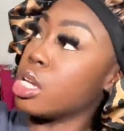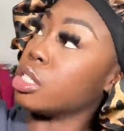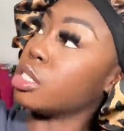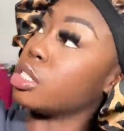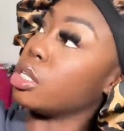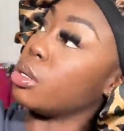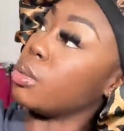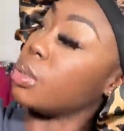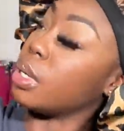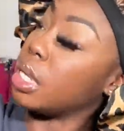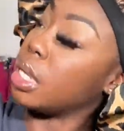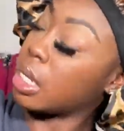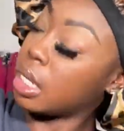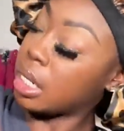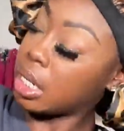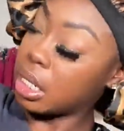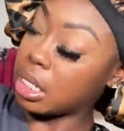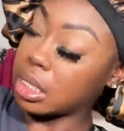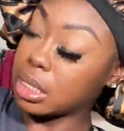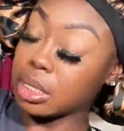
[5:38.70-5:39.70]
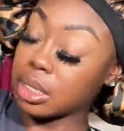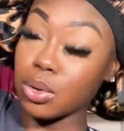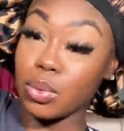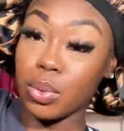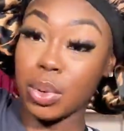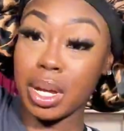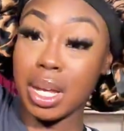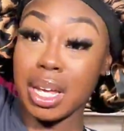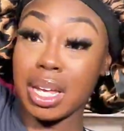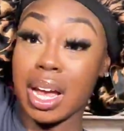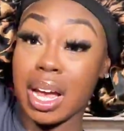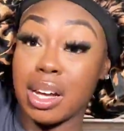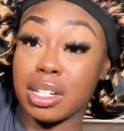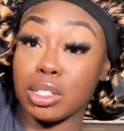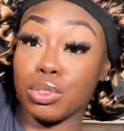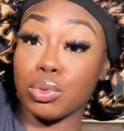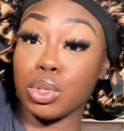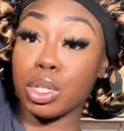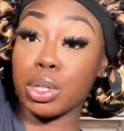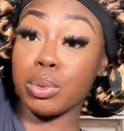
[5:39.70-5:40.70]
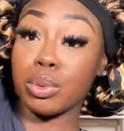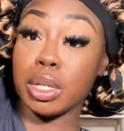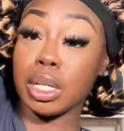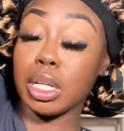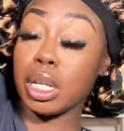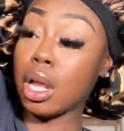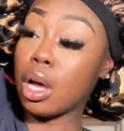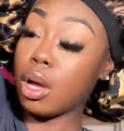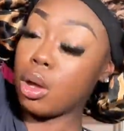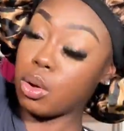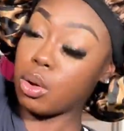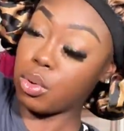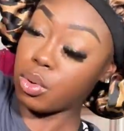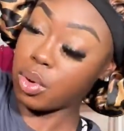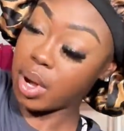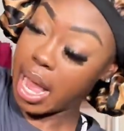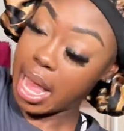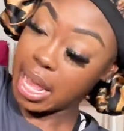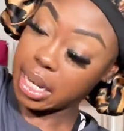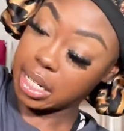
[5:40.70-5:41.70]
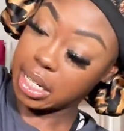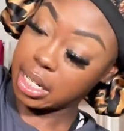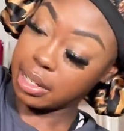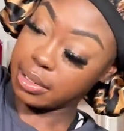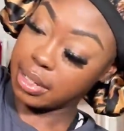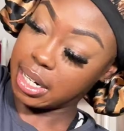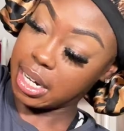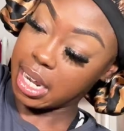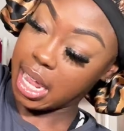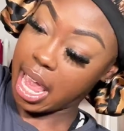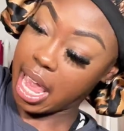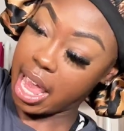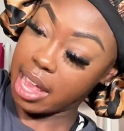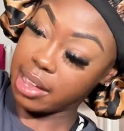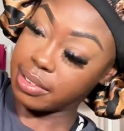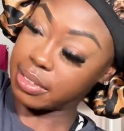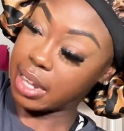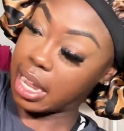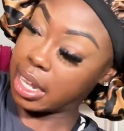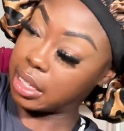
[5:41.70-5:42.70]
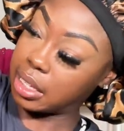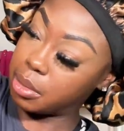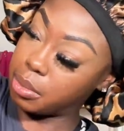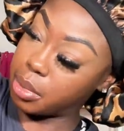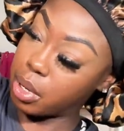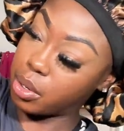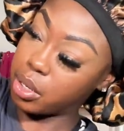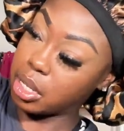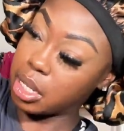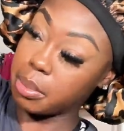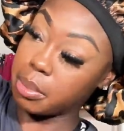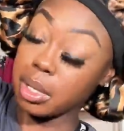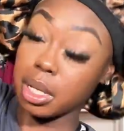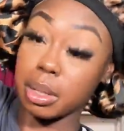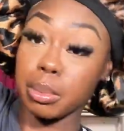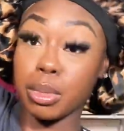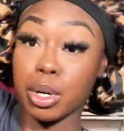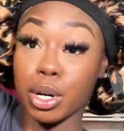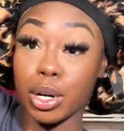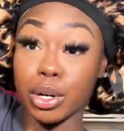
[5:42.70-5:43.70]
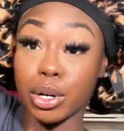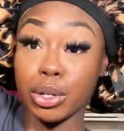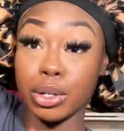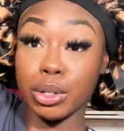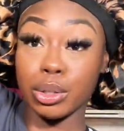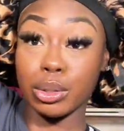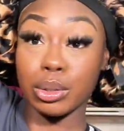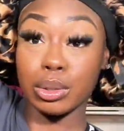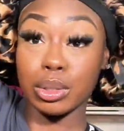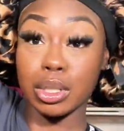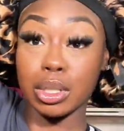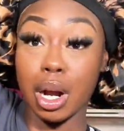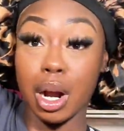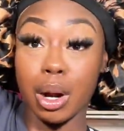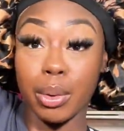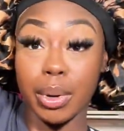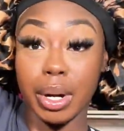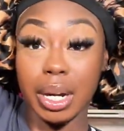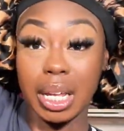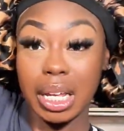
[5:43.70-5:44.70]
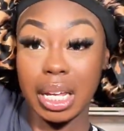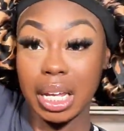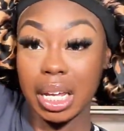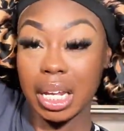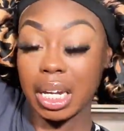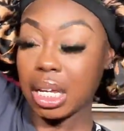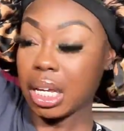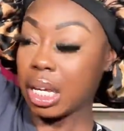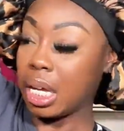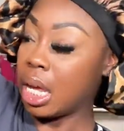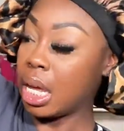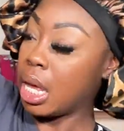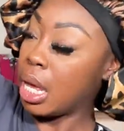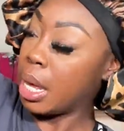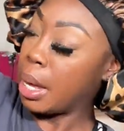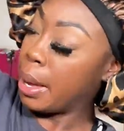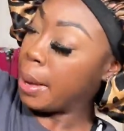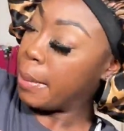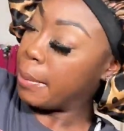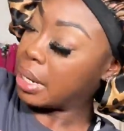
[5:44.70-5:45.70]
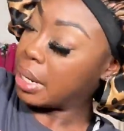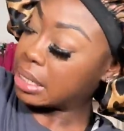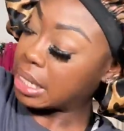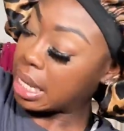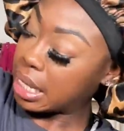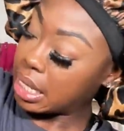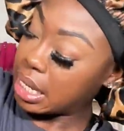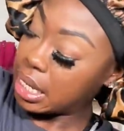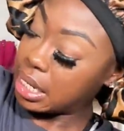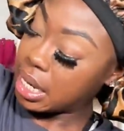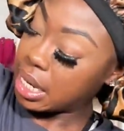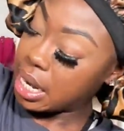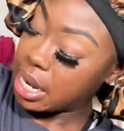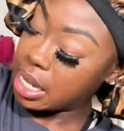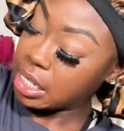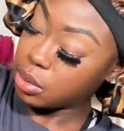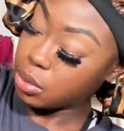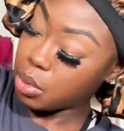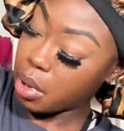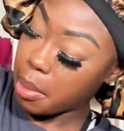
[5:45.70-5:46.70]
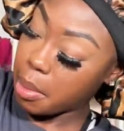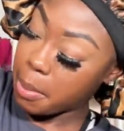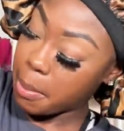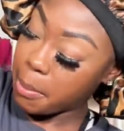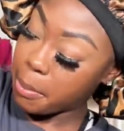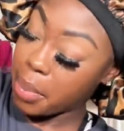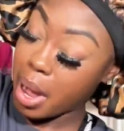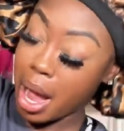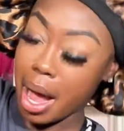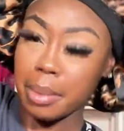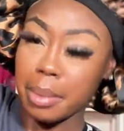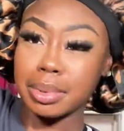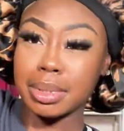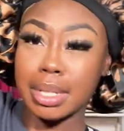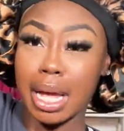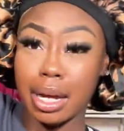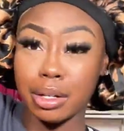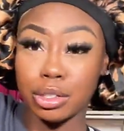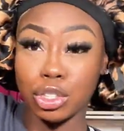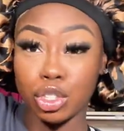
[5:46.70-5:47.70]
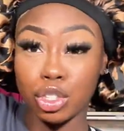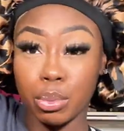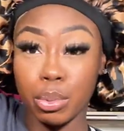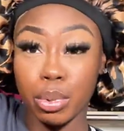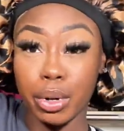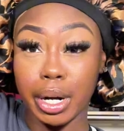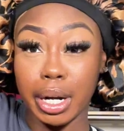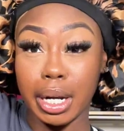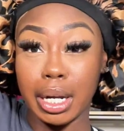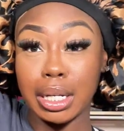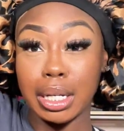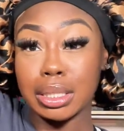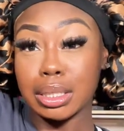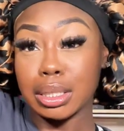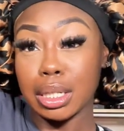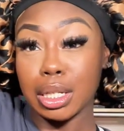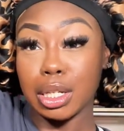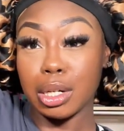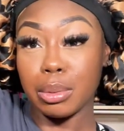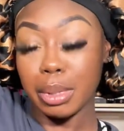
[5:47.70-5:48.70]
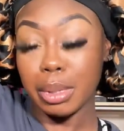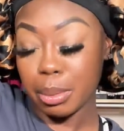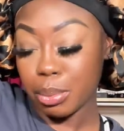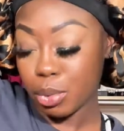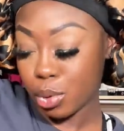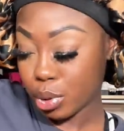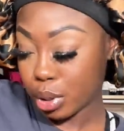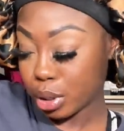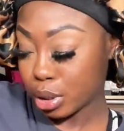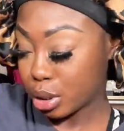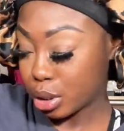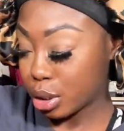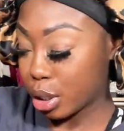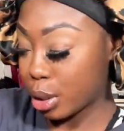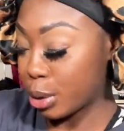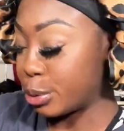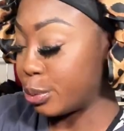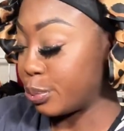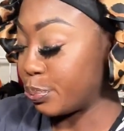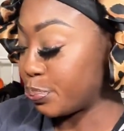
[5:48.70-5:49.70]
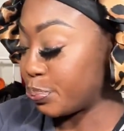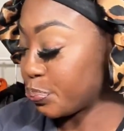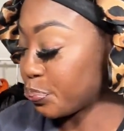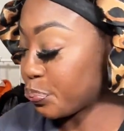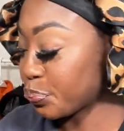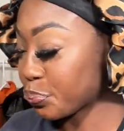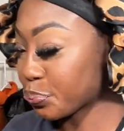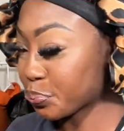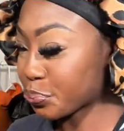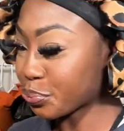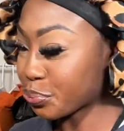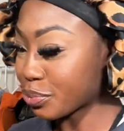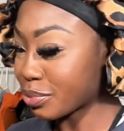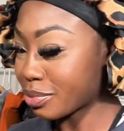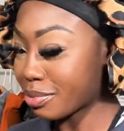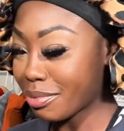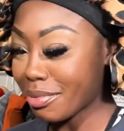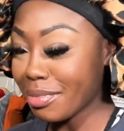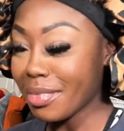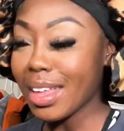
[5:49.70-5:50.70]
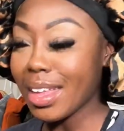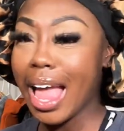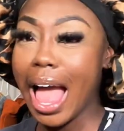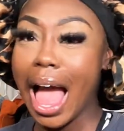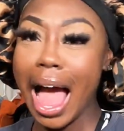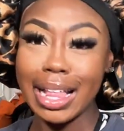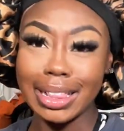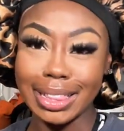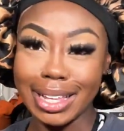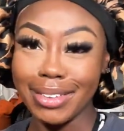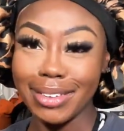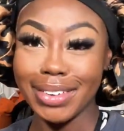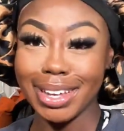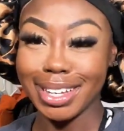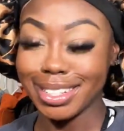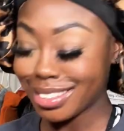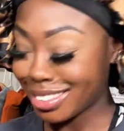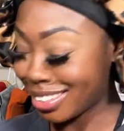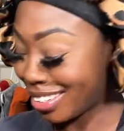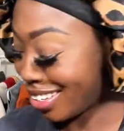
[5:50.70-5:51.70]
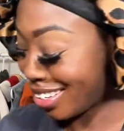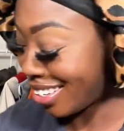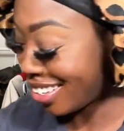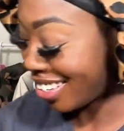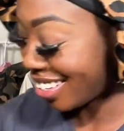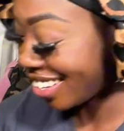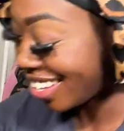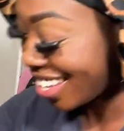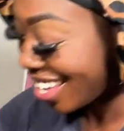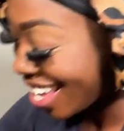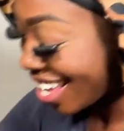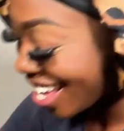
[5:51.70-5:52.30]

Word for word: So here is the wig, y'all. It's really, really long. I love that they have like the bohemian curls already in it because I think that that's what pops out your braids a little bit more. So I love it.